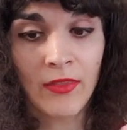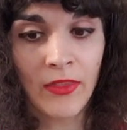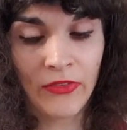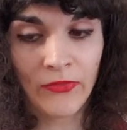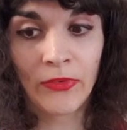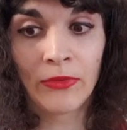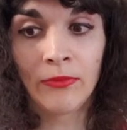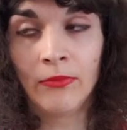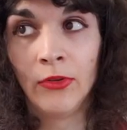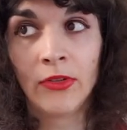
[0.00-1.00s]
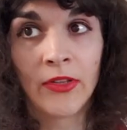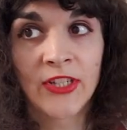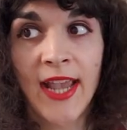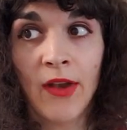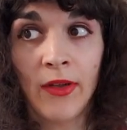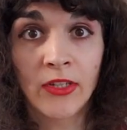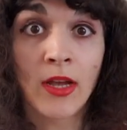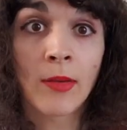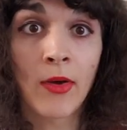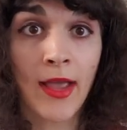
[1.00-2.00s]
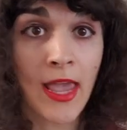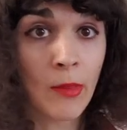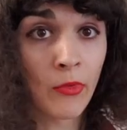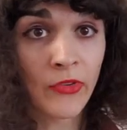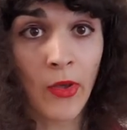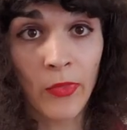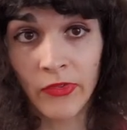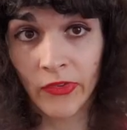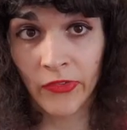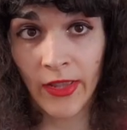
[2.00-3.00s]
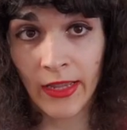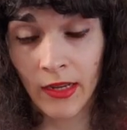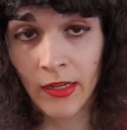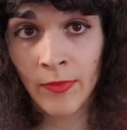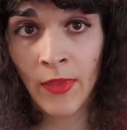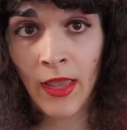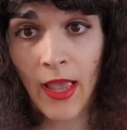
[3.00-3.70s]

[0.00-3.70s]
If you're new to the channel, I talk about animals, health, and society.